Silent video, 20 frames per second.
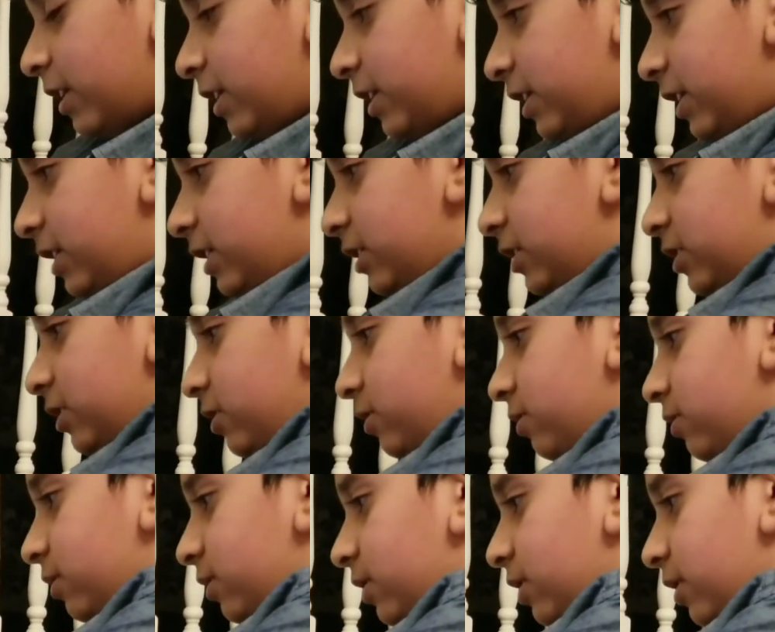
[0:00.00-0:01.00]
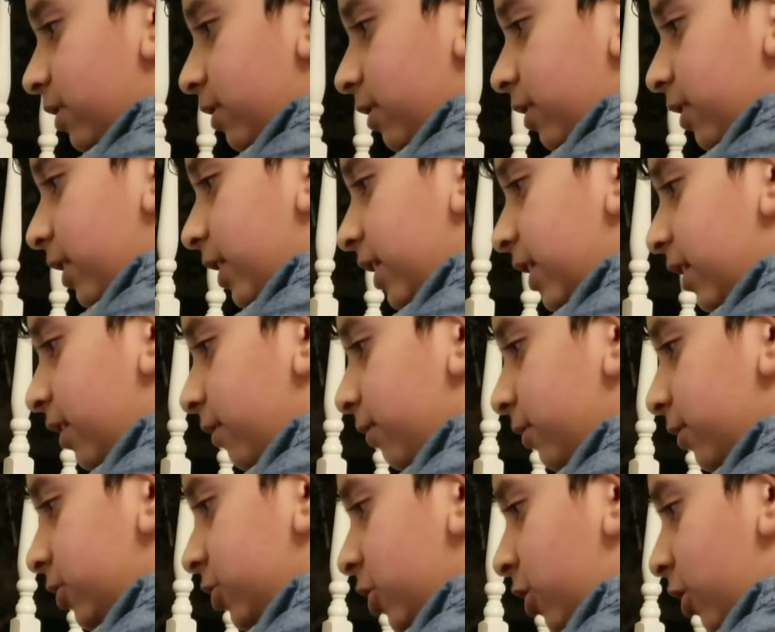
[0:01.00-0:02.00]
into the lid of
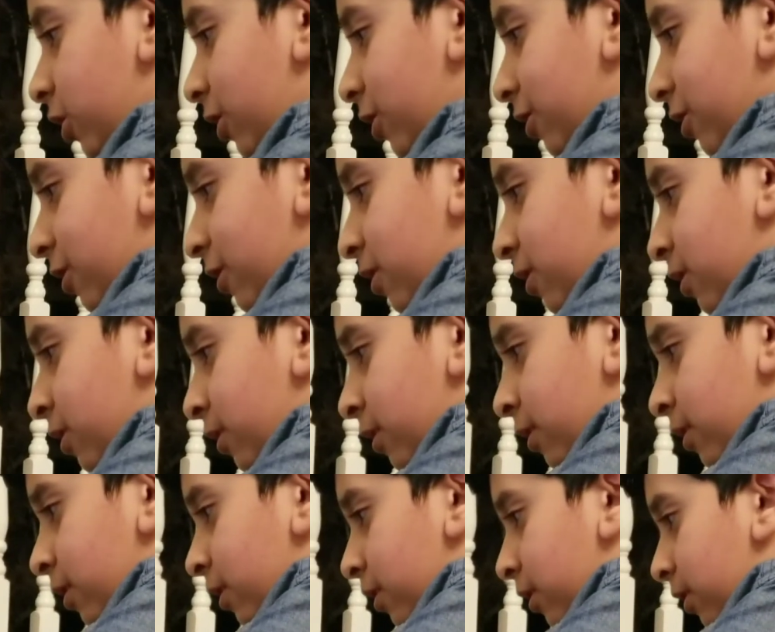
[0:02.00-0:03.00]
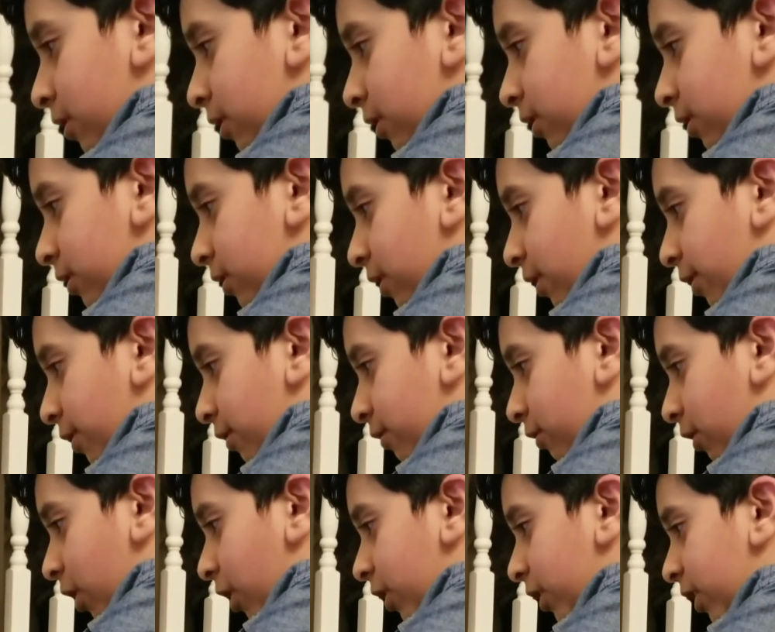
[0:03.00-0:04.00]
the jar. The
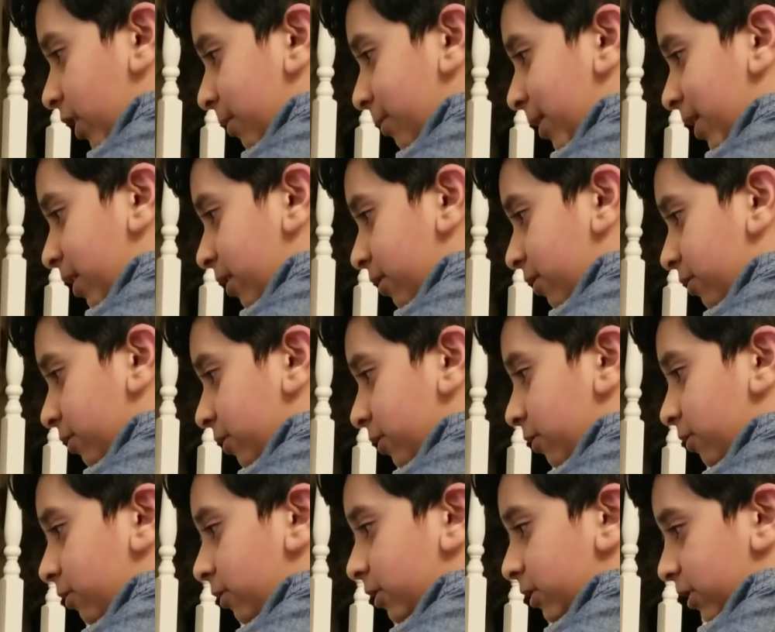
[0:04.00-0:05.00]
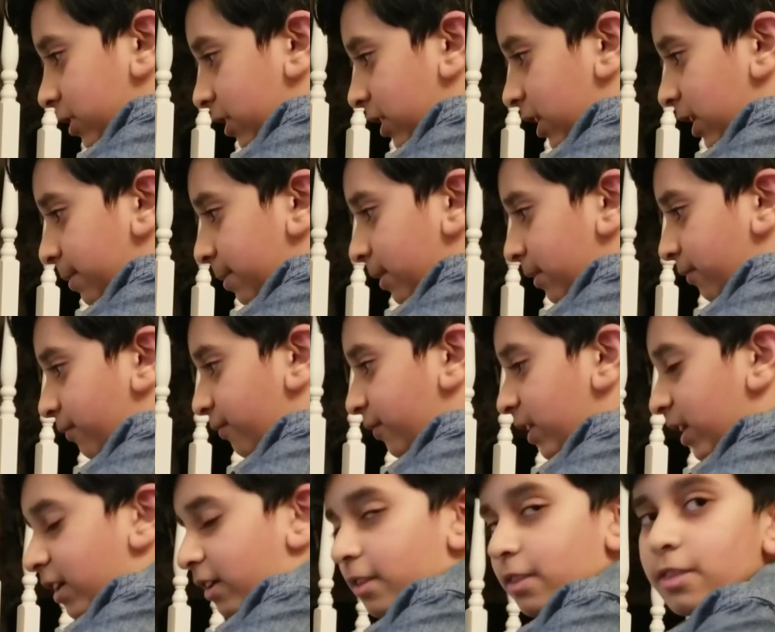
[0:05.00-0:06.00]
straw can be glued to keep it
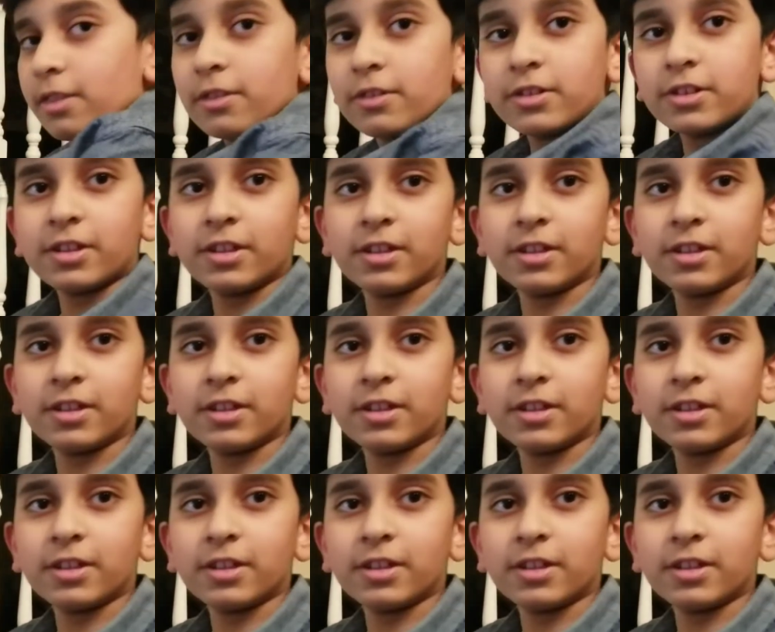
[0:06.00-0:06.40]
fixed.